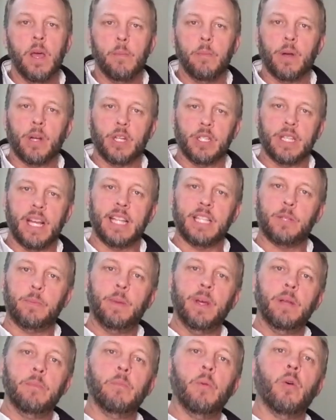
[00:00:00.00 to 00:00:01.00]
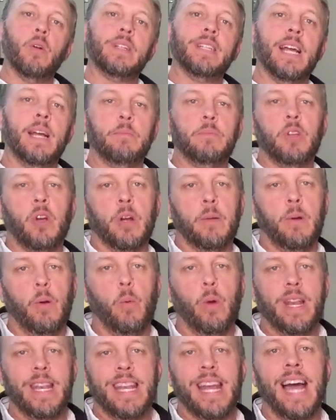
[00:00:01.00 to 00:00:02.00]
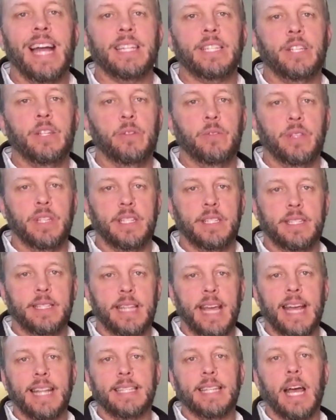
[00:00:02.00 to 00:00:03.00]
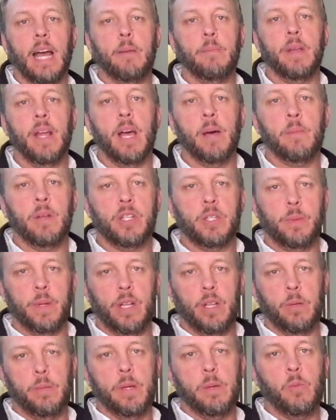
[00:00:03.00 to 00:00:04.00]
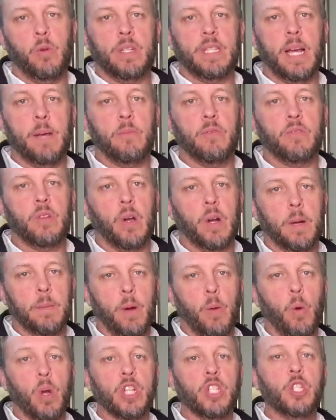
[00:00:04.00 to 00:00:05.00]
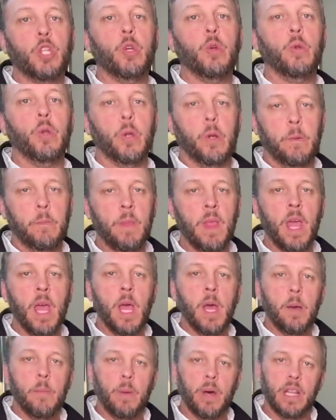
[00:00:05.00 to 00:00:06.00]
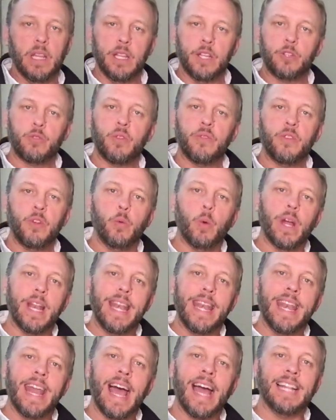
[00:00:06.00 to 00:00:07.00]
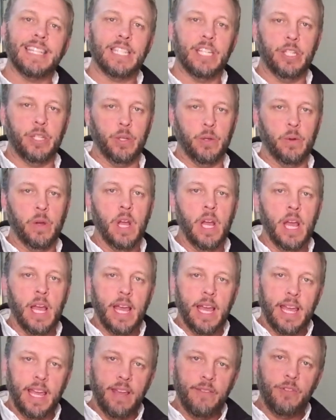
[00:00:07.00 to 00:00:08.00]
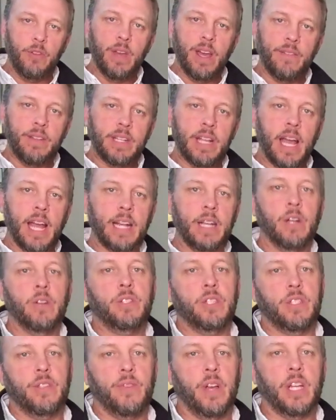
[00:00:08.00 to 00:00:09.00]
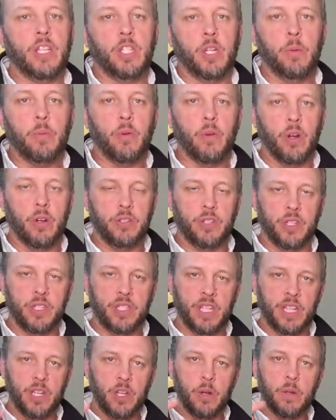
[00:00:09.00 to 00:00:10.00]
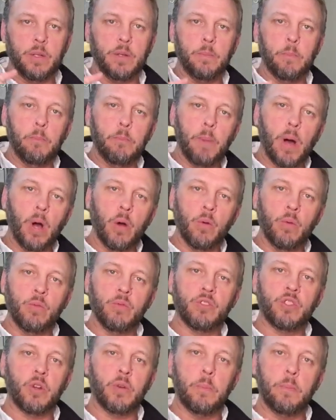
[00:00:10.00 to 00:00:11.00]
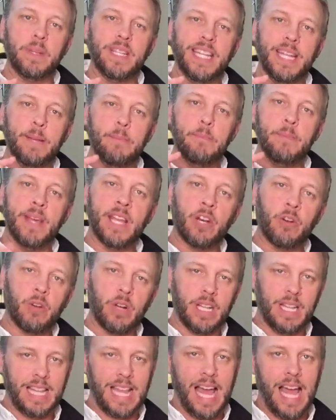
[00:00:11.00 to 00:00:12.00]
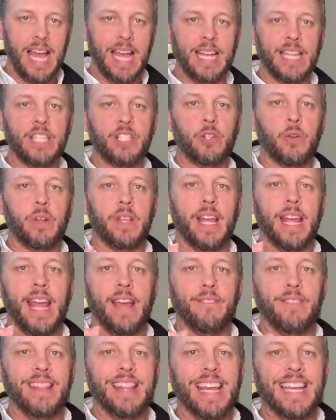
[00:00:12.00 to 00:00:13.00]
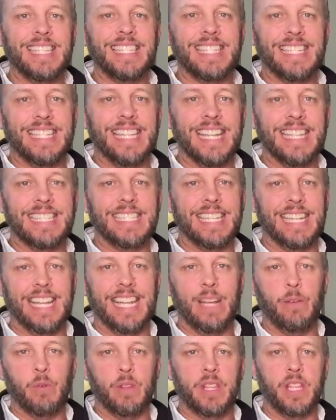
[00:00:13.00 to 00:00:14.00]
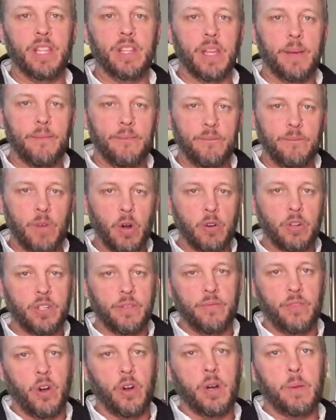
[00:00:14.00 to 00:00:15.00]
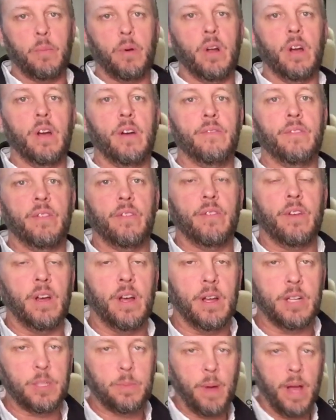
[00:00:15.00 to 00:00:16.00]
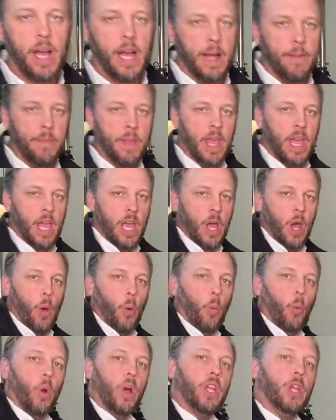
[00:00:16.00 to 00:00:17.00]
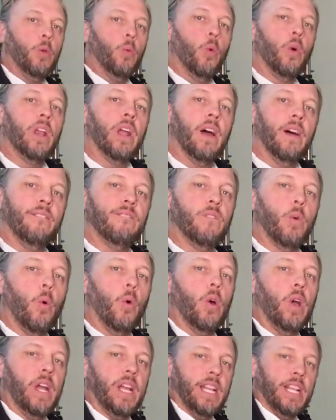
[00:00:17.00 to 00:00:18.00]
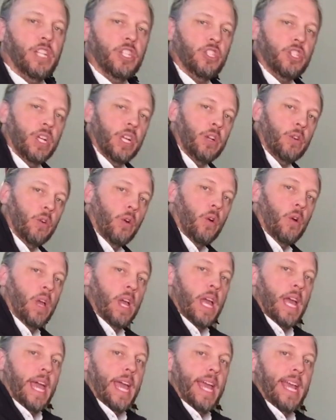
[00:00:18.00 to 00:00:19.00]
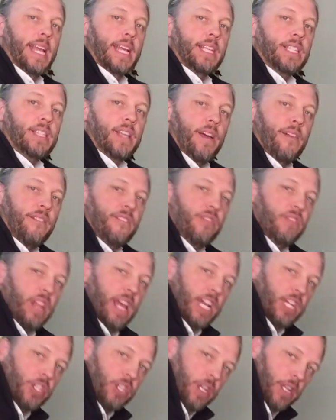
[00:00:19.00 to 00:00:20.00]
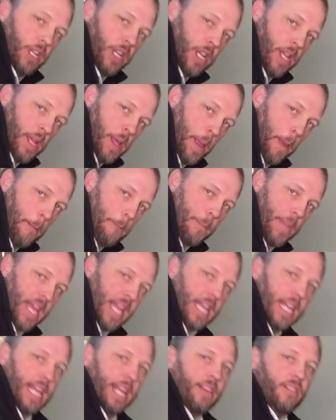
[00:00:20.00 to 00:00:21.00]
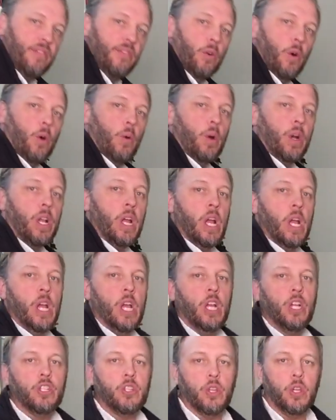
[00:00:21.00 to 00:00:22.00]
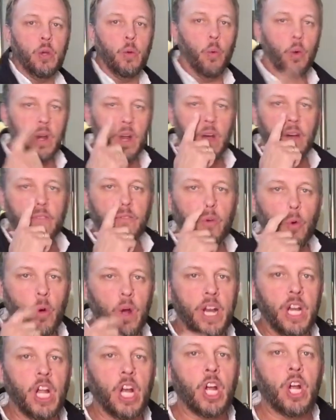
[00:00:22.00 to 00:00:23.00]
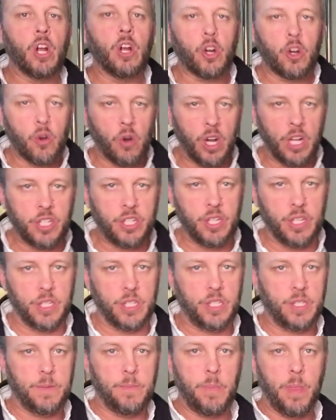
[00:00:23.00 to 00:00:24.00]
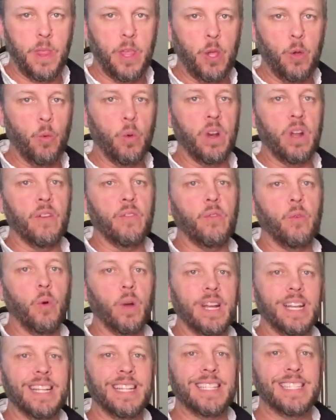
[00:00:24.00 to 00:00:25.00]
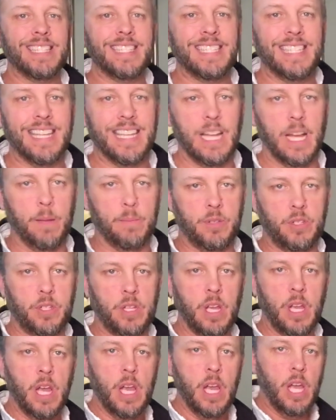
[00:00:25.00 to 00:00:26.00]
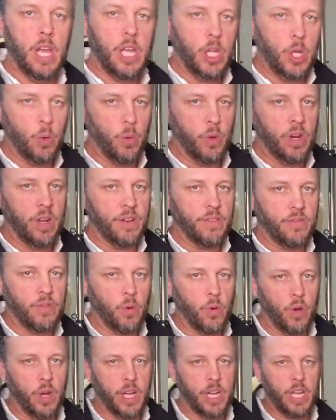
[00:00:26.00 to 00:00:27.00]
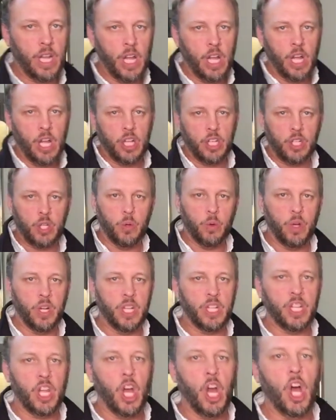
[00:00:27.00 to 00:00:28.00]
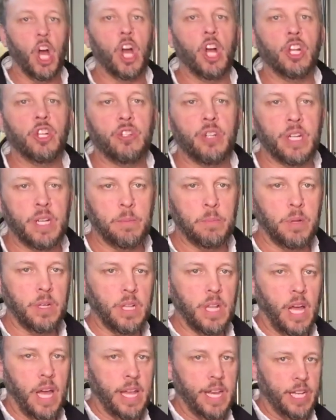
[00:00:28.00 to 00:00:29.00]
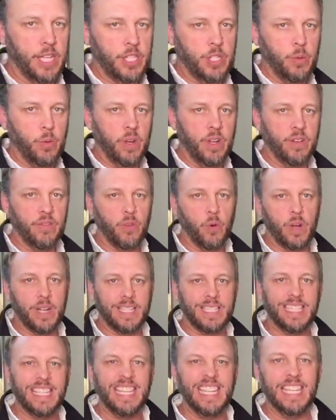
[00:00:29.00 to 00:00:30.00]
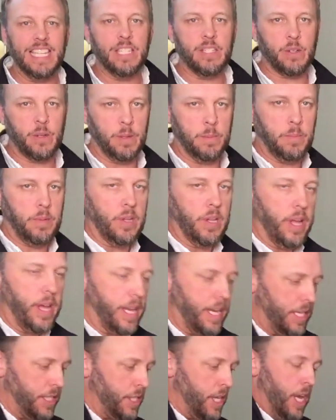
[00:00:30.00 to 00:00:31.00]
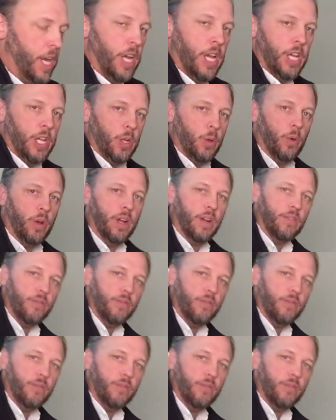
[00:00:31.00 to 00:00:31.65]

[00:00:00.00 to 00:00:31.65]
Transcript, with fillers: because I spent more time talking about what not to do this that time. Now I'm going to spend a little bit more time talking about what to do. But let's review what not to do. If you have a diagnosis of osteoporosis and your bones are demineralized or they have less density within the vertebra of the uh, spine, what you want to avoid in general is flexion, bending forward. So you want to avoid crunches. You want to avoid sit-ups. You want to avoid doing the 100 in Pilates. You want to avoid teaser in Pilates. You want to